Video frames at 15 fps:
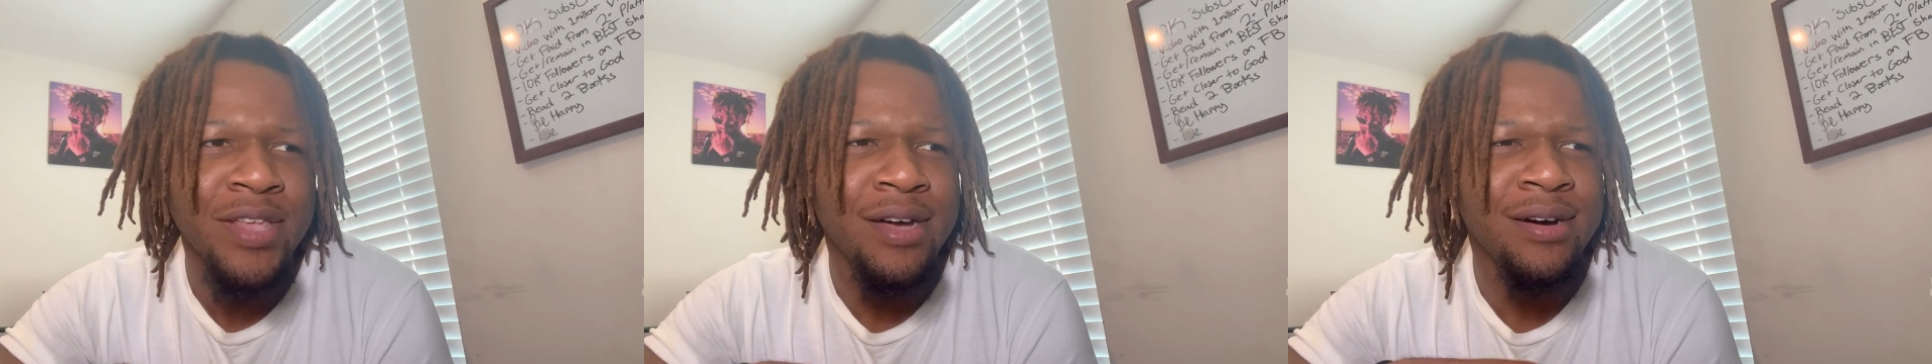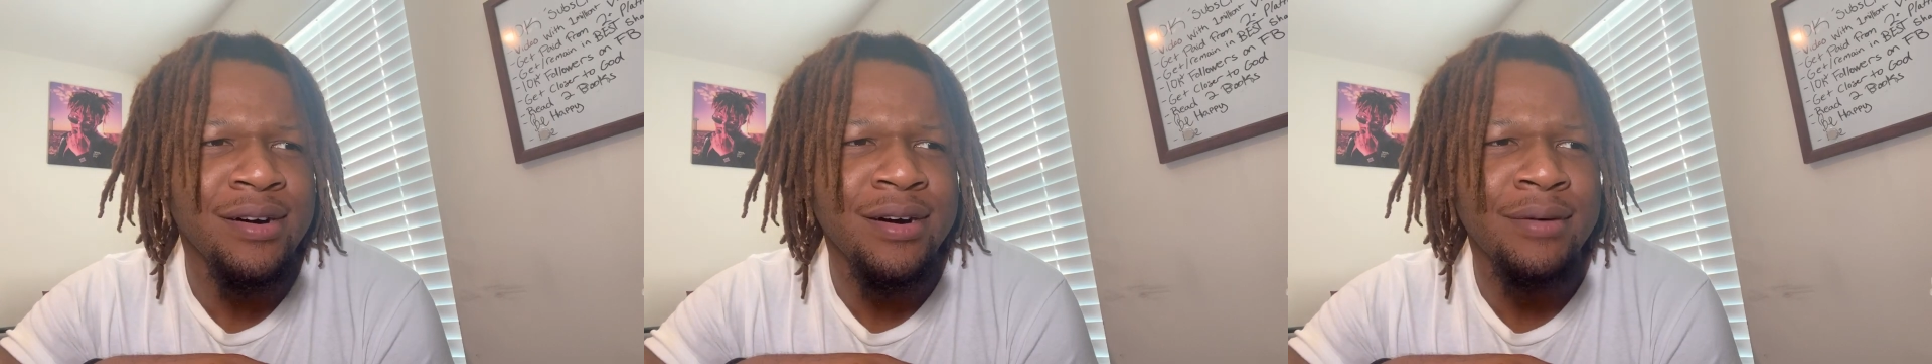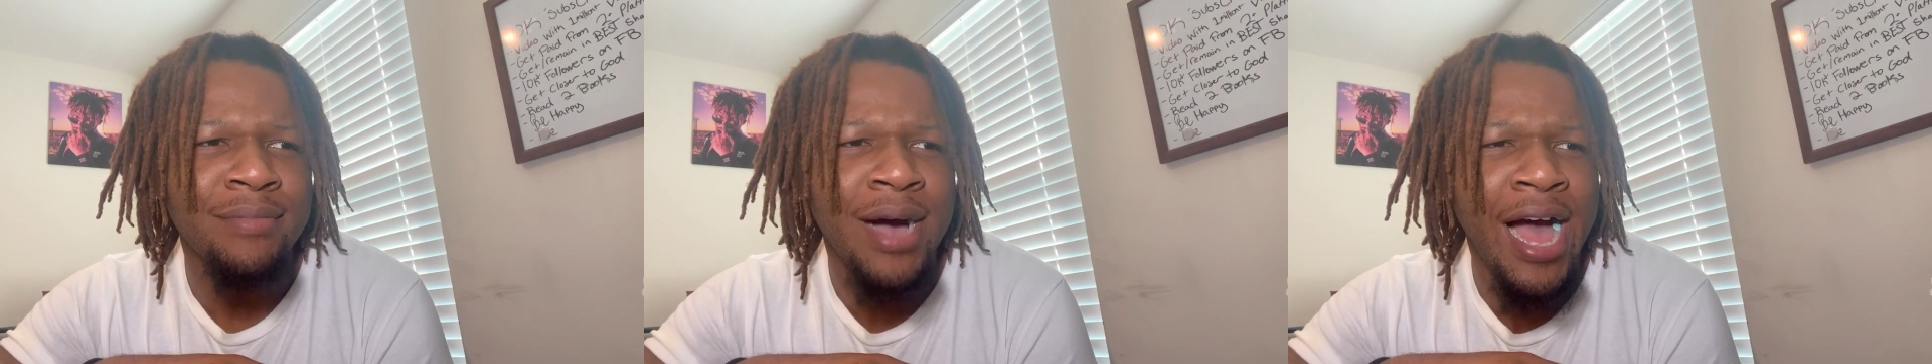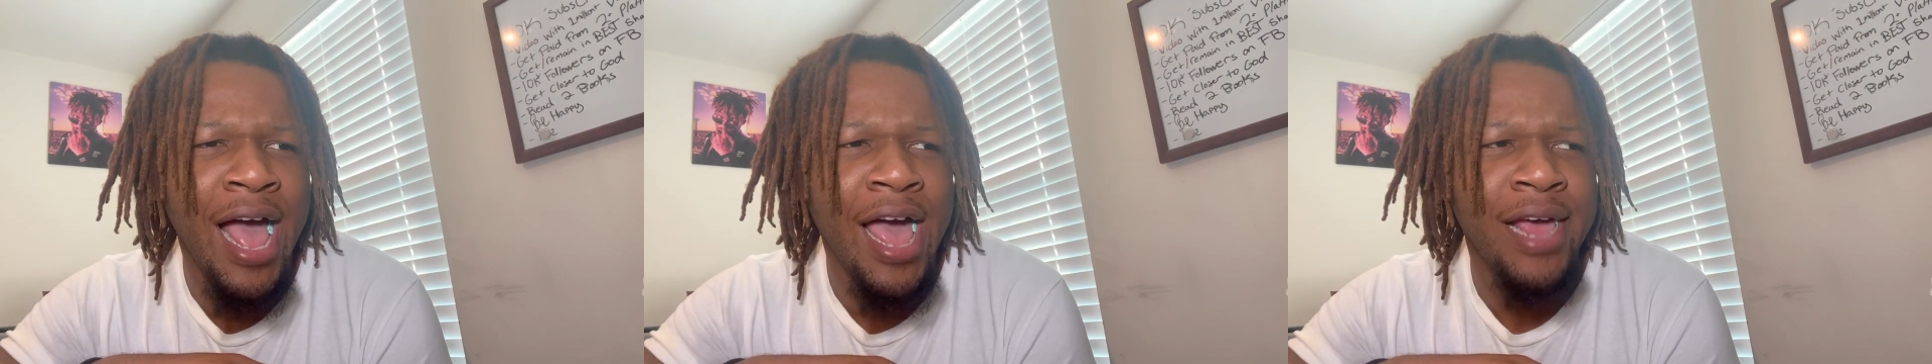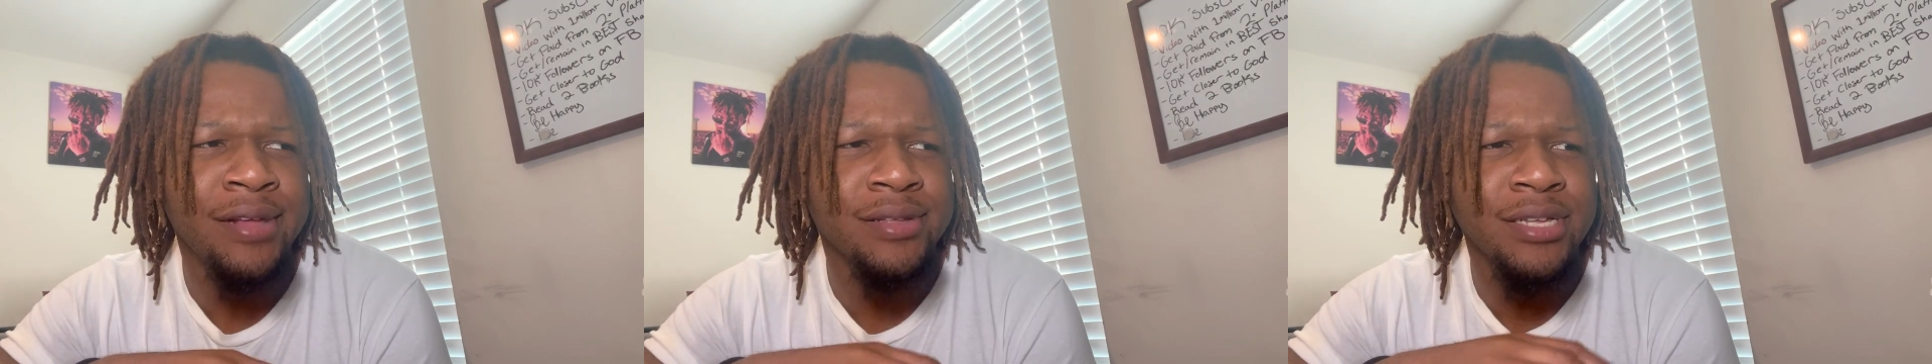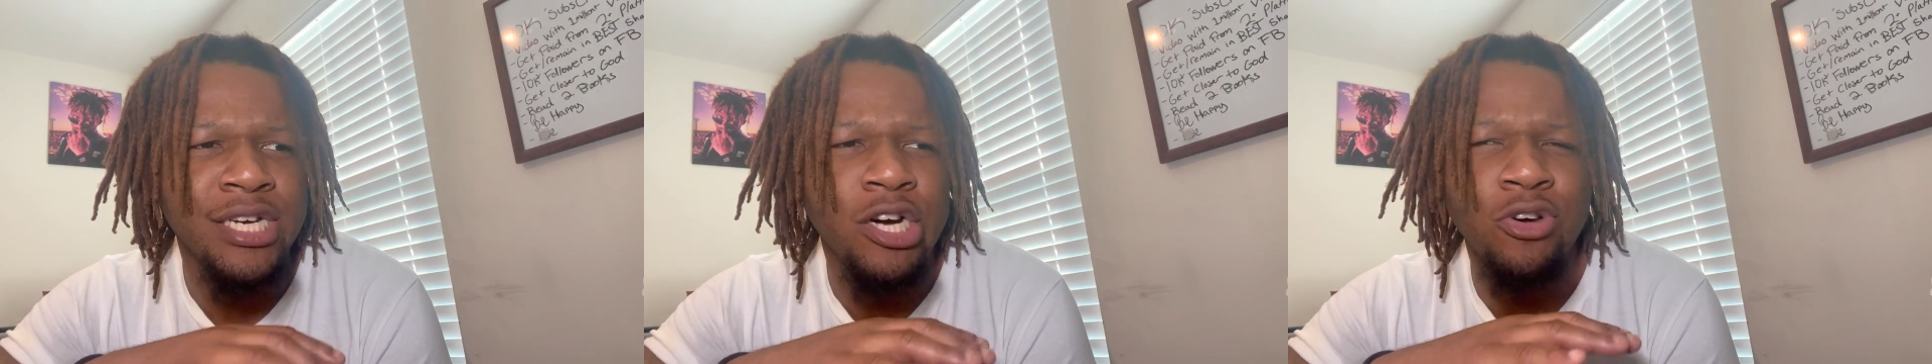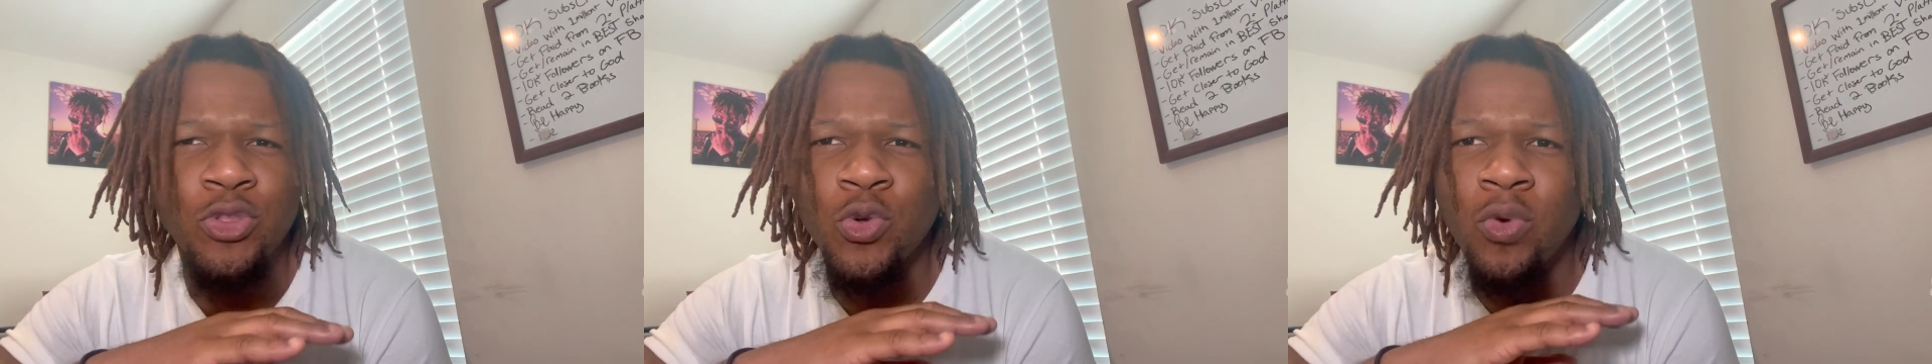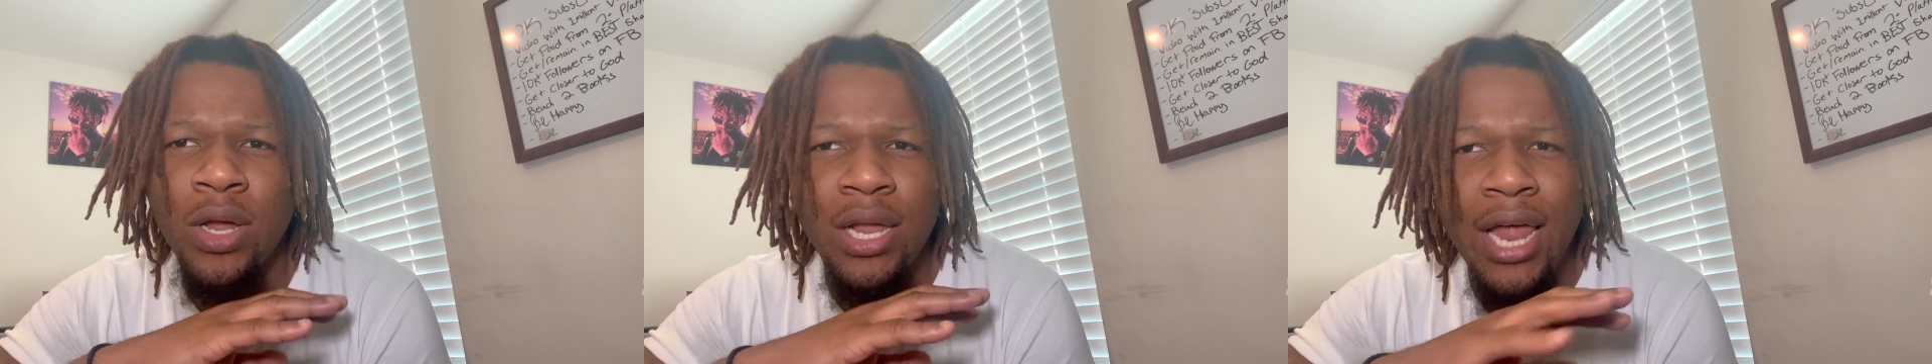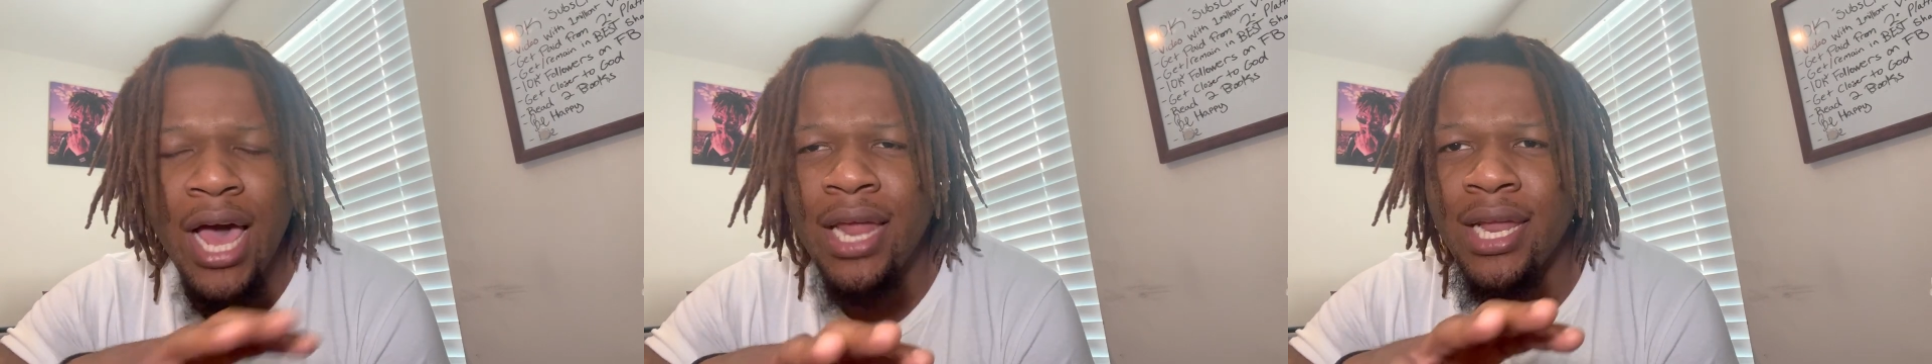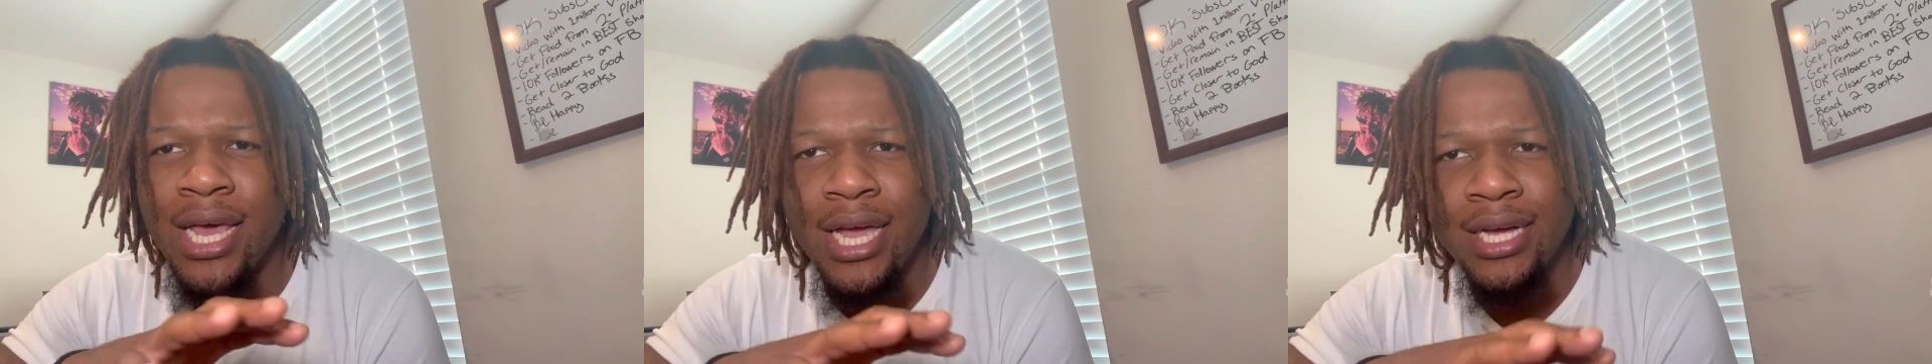Um, I had to go through a
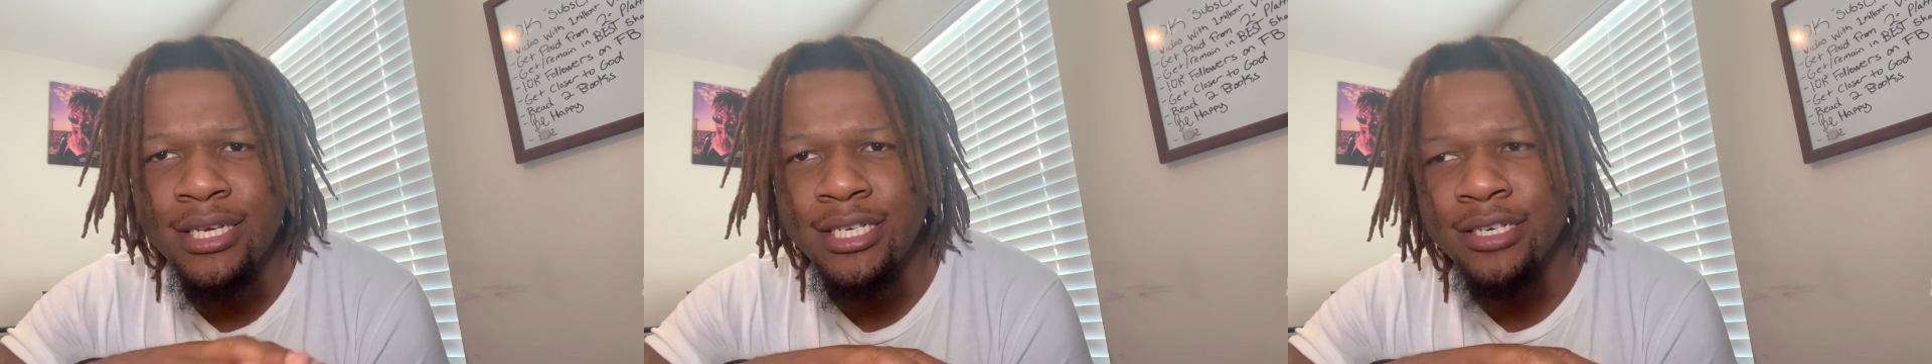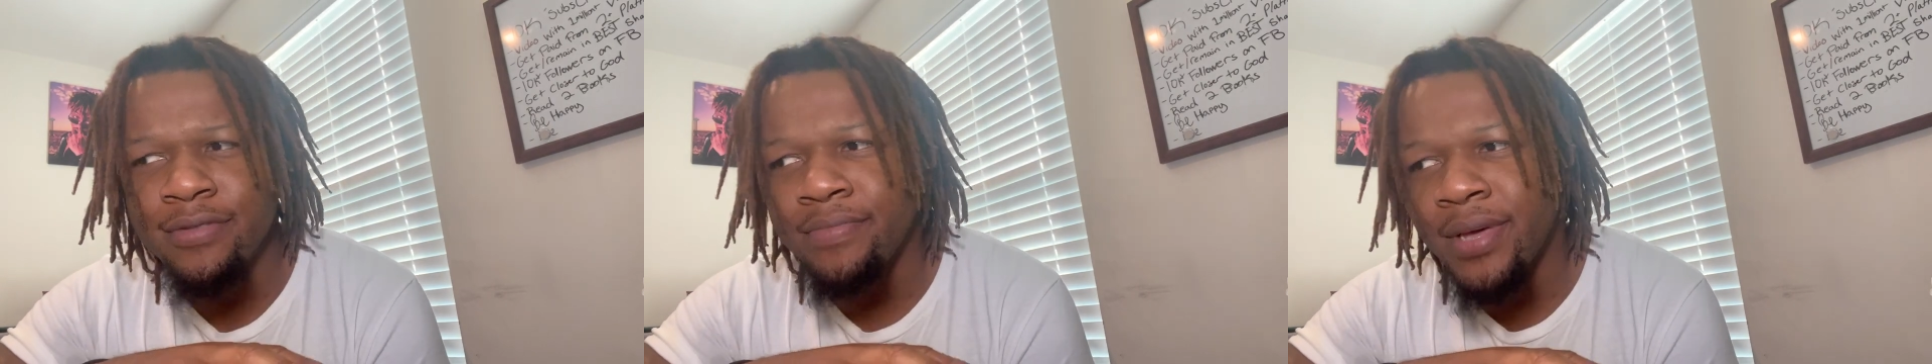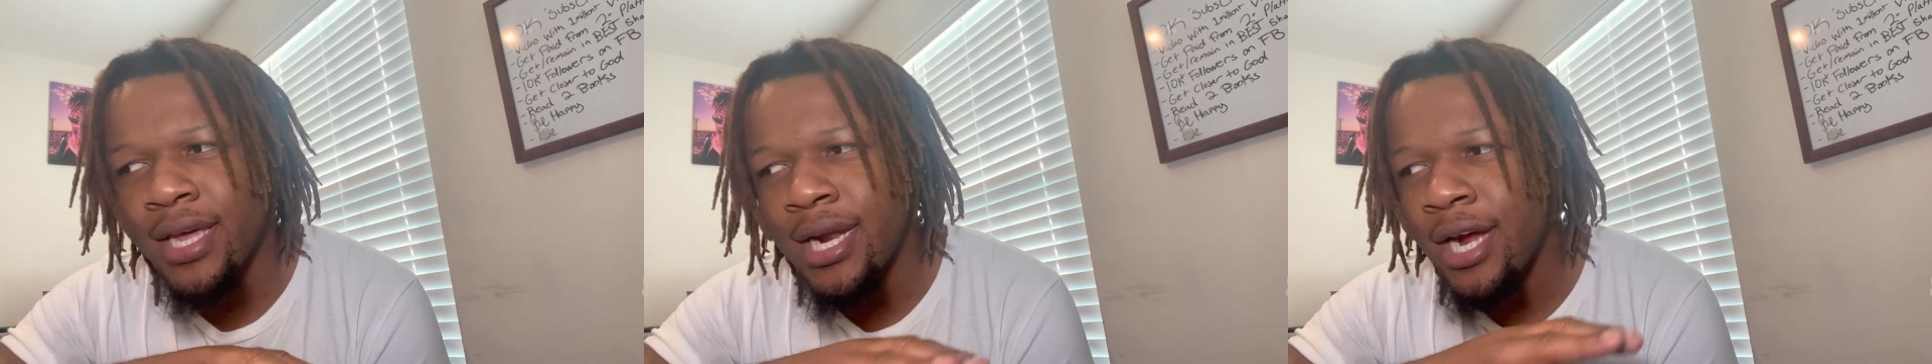lot last year, man.